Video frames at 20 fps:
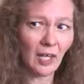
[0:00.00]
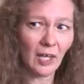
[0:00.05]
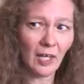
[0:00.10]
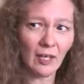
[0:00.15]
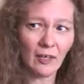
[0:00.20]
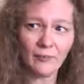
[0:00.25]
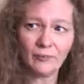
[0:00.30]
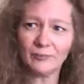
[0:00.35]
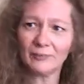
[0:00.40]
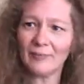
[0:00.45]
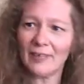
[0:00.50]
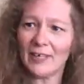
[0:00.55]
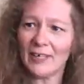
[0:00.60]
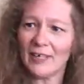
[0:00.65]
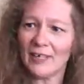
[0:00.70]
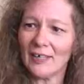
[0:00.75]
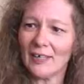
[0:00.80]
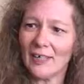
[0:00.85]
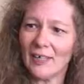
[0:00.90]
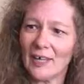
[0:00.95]
Oh,
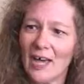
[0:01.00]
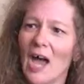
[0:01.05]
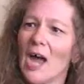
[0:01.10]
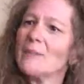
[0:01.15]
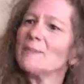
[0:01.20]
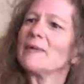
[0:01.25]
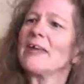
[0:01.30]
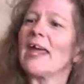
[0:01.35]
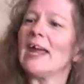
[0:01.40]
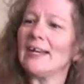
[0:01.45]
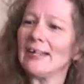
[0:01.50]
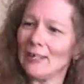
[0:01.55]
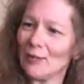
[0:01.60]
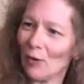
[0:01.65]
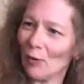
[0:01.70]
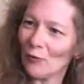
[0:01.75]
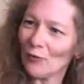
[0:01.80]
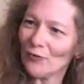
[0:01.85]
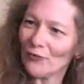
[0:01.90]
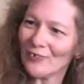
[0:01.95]
I'm Katie
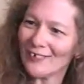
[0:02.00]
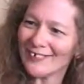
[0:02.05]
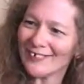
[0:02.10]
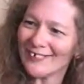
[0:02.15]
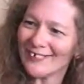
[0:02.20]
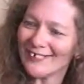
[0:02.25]
Olson.